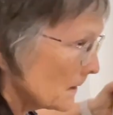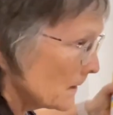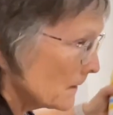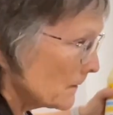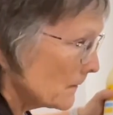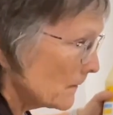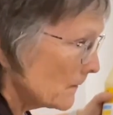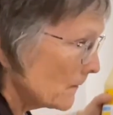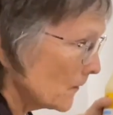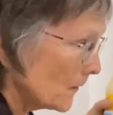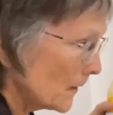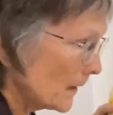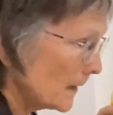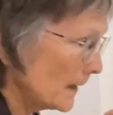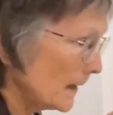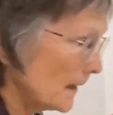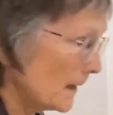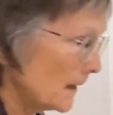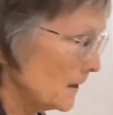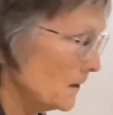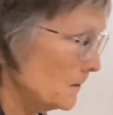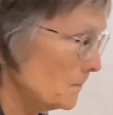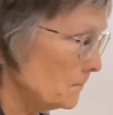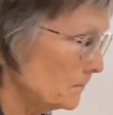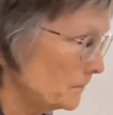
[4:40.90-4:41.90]

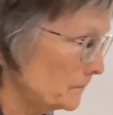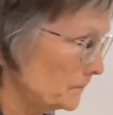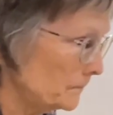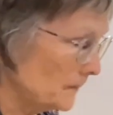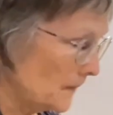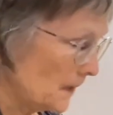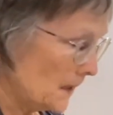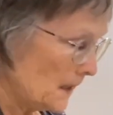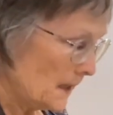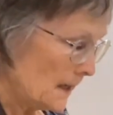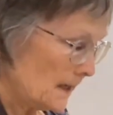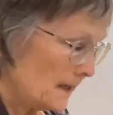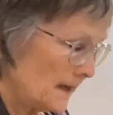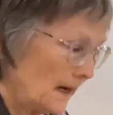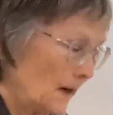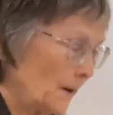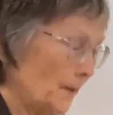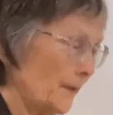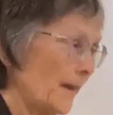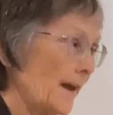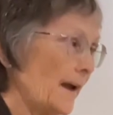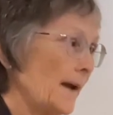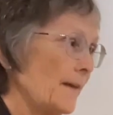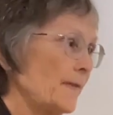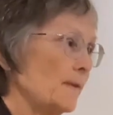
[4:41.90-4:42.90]
Rightio. Now
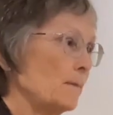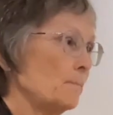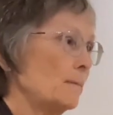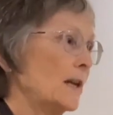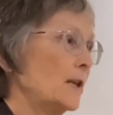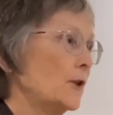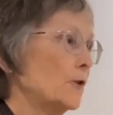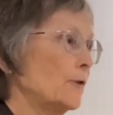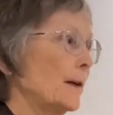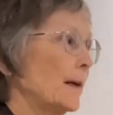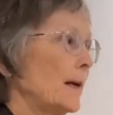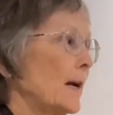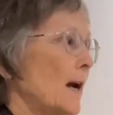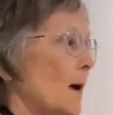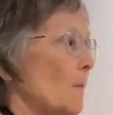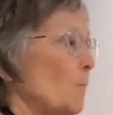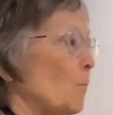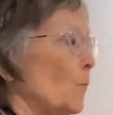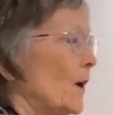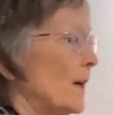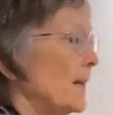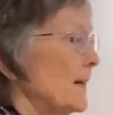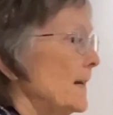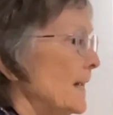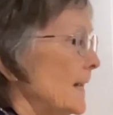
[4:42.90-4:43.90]
without the measuring cup,
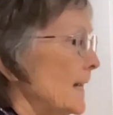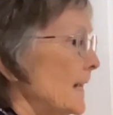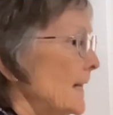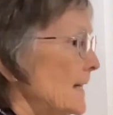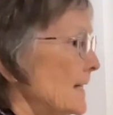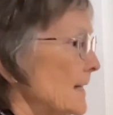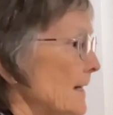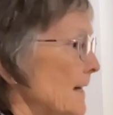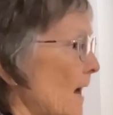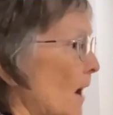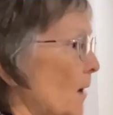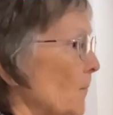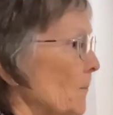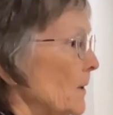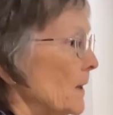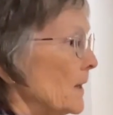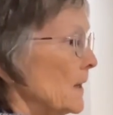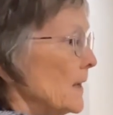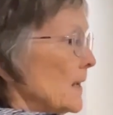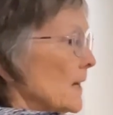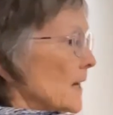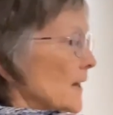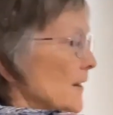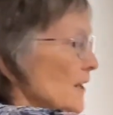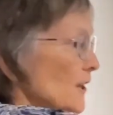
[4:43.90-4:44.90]
we're going to heat it up,
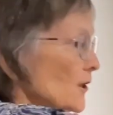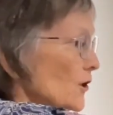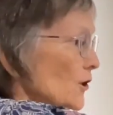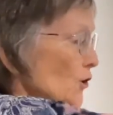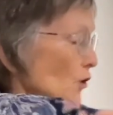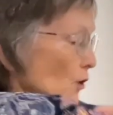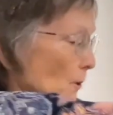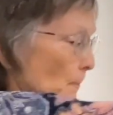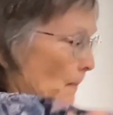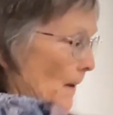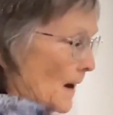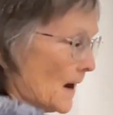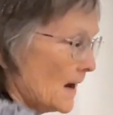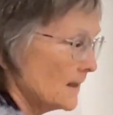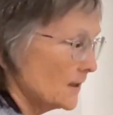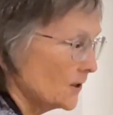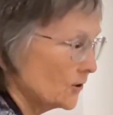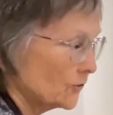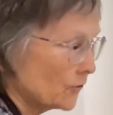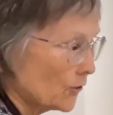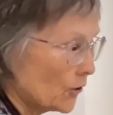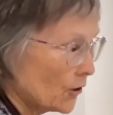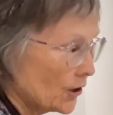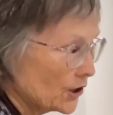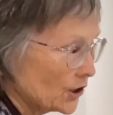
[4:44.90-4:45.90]
and this is your
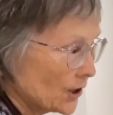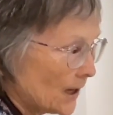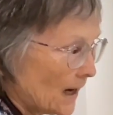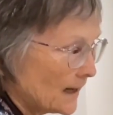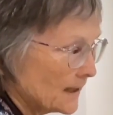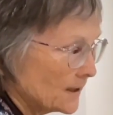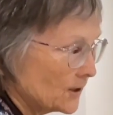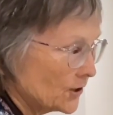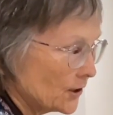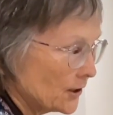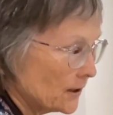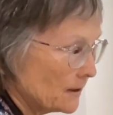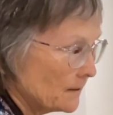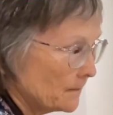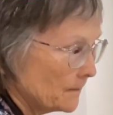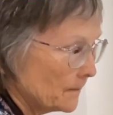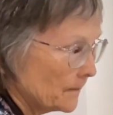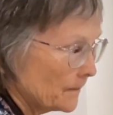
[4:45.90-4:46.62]
pasteurisation.